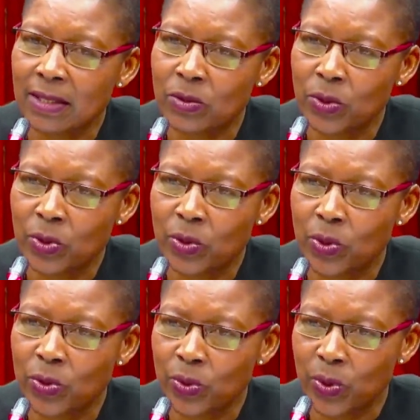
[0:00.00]
do not
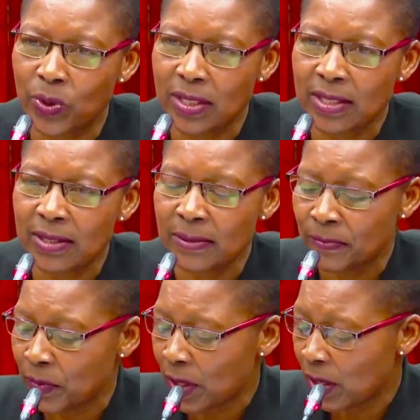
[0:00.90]
go to court.
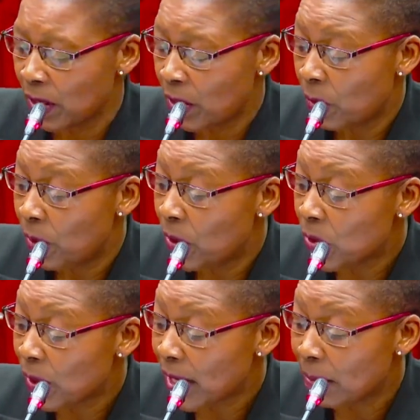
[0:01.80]
We
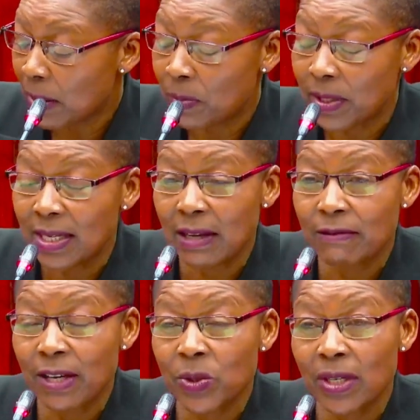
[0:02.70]
also came up with the
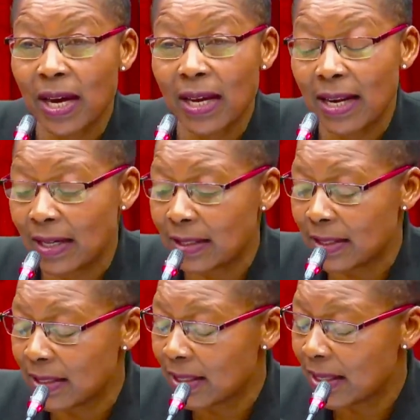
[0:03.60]
diversion
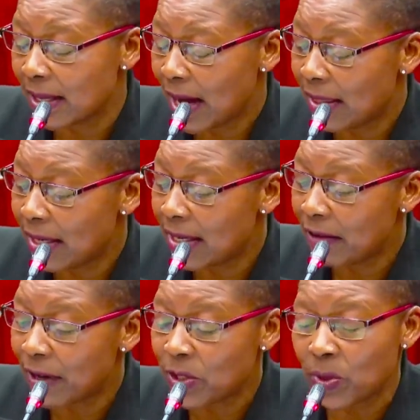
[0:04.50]
guidelines, and the
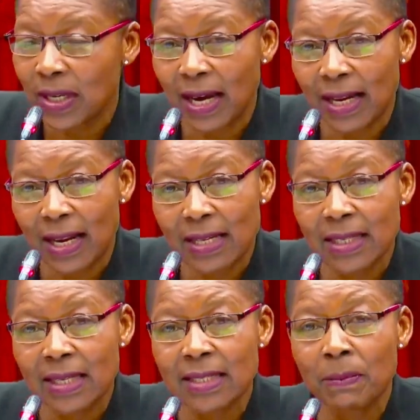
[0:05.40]
diversion
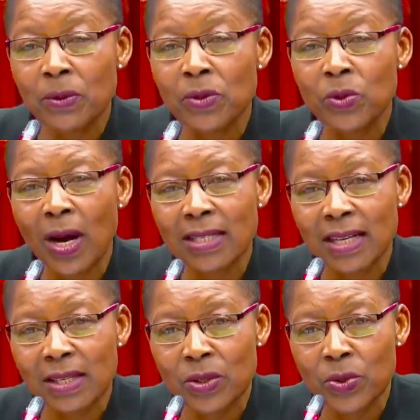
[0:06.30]
guidelines is supposed to
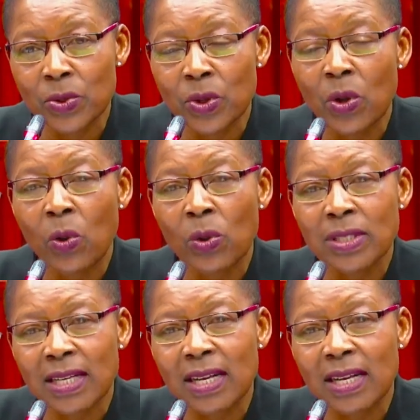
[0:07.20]
attend to
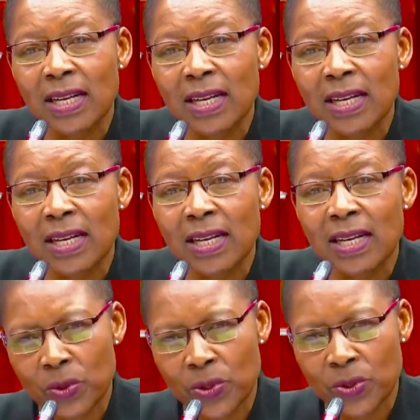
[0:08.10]
alternatives to
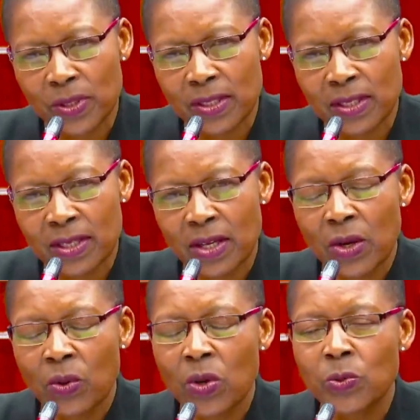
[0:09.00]
prosecutions,
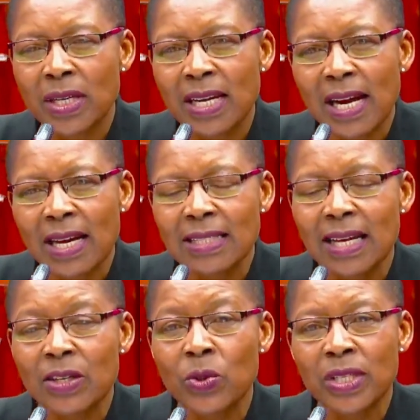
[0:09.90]
because we realize
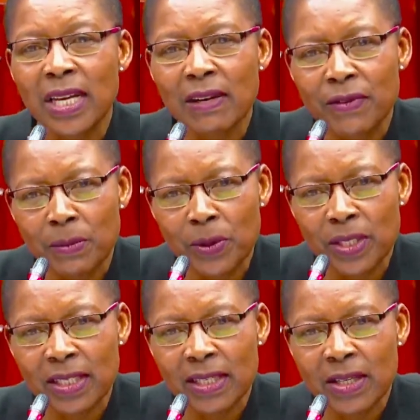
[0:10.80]
that not everybody
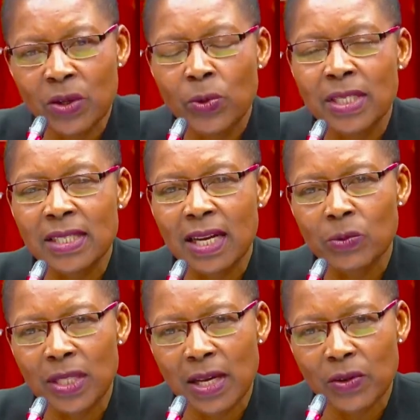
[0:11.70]
who is charged
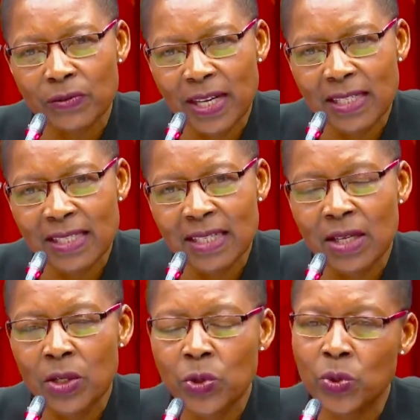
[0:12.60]
with an offense
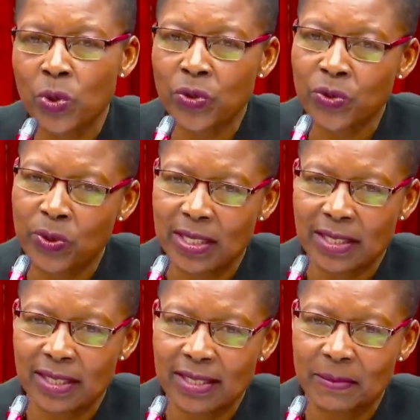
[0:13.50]
should go through the
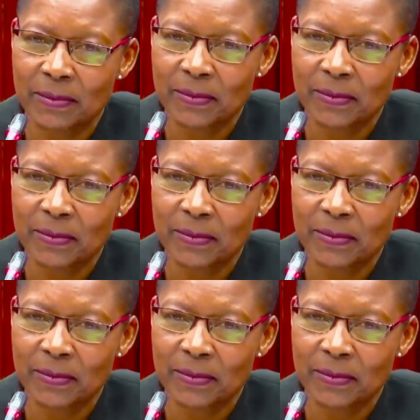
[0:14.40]
system.